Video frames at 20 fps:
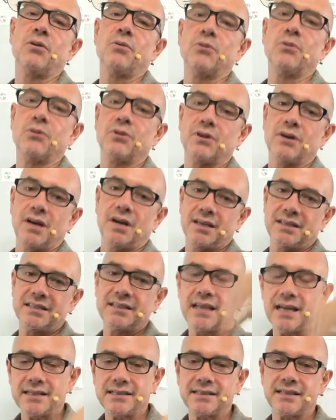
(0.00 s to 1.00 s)
or a
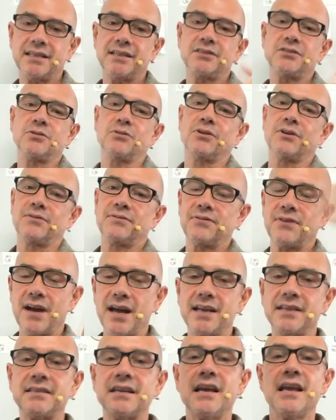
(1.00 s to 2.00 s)
sentence or a
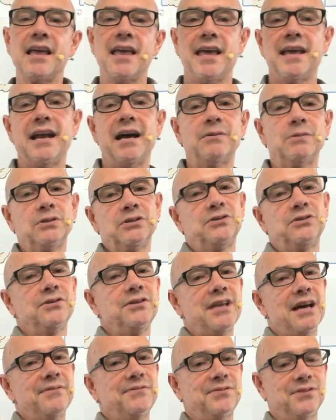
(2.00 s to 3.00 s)
phrase, and I will do
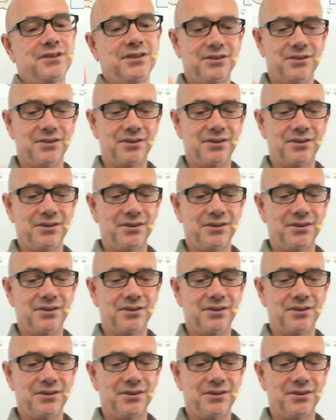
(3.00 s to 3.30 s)
that for you.